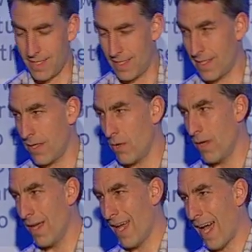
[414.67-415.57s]
And so
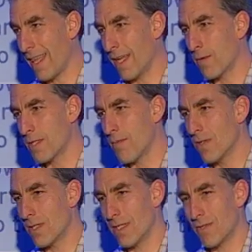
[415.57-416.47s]
I think what's
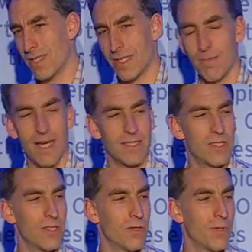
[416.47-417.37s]
most interesting
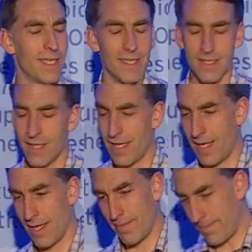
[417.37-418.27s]
about you isn't
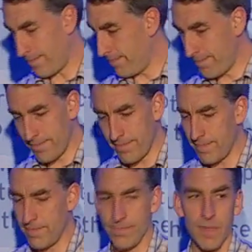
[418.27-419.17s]
that
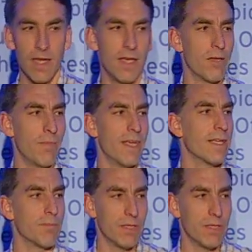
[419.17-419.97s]
you're making